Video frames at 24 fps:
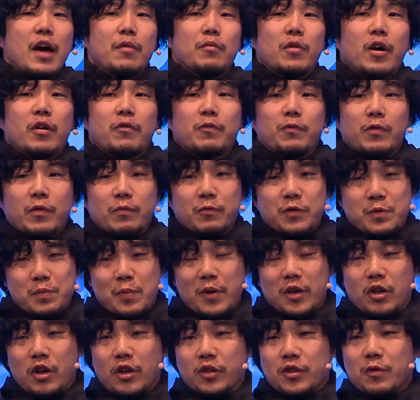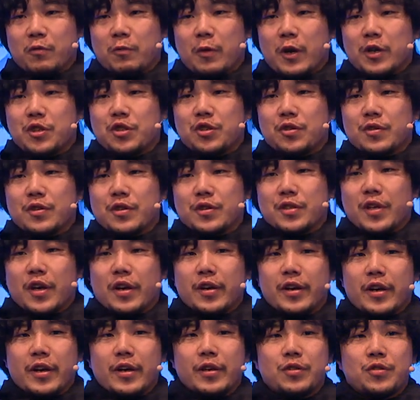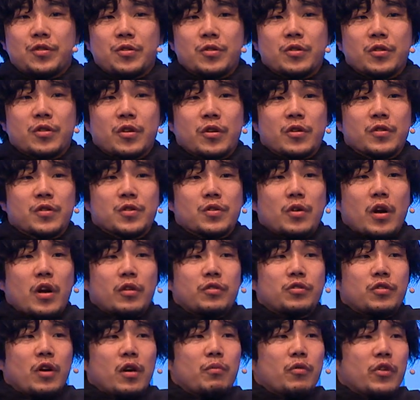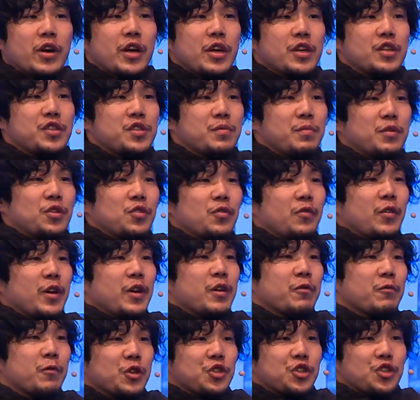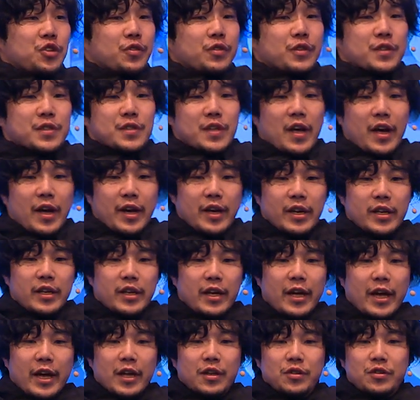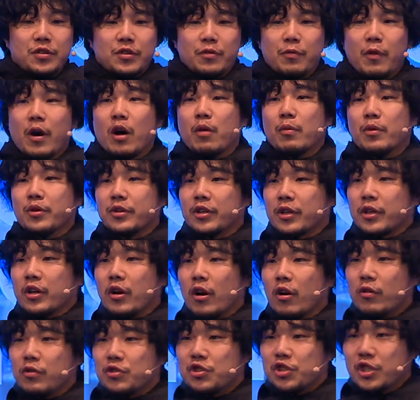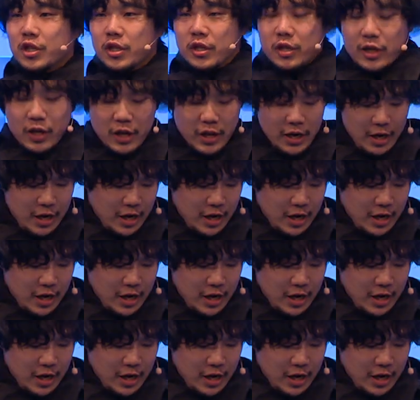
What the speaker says: I'm a speculative fashion designer to construct a bridge between fashion design and developer technology